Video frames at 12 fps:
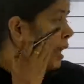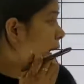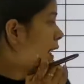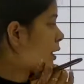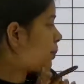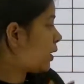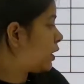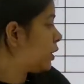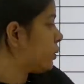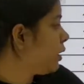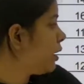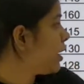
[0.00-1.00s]
at
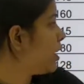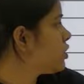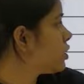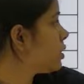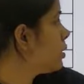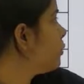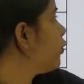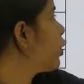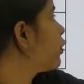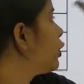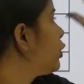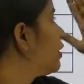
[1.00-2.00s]
particular age
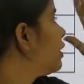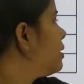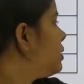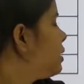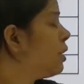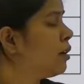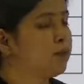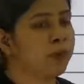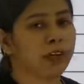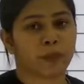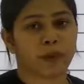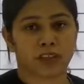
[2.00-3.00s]
what would be the
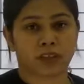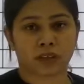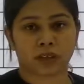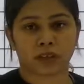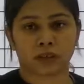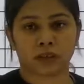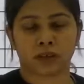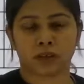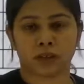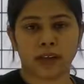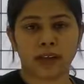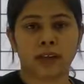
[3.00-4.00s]
blood pressure,
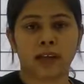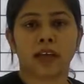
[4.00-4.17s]
right?